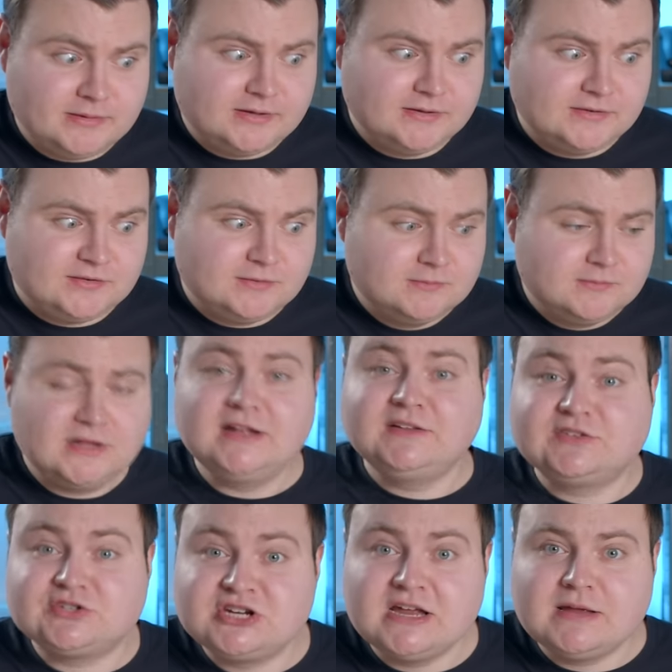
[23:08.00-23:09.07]
because
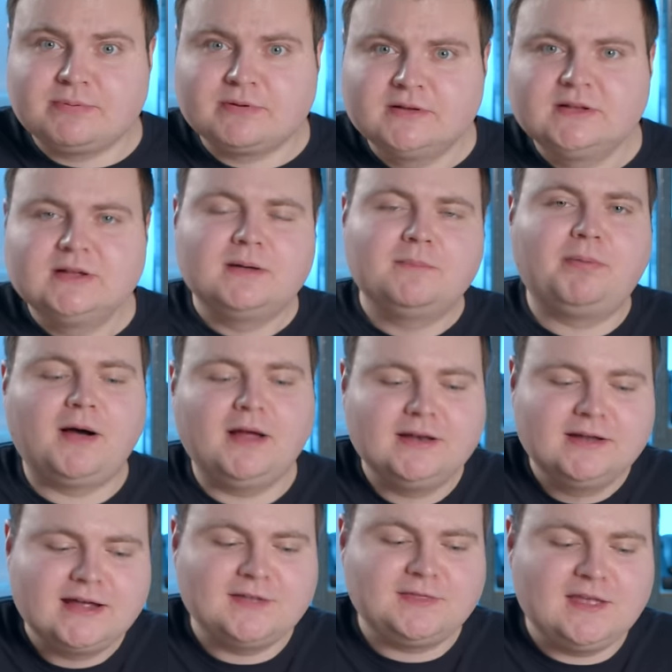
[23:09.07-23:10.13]
it's cheap.
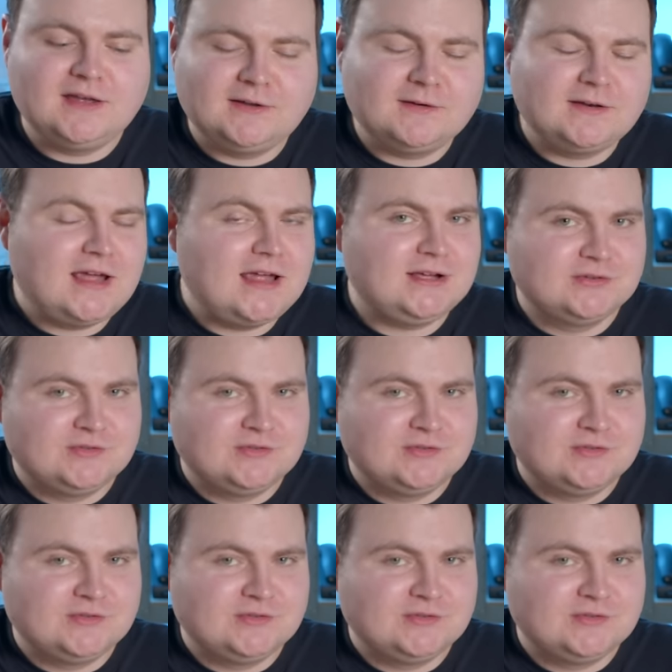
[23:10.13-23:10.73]
But at the end of the day,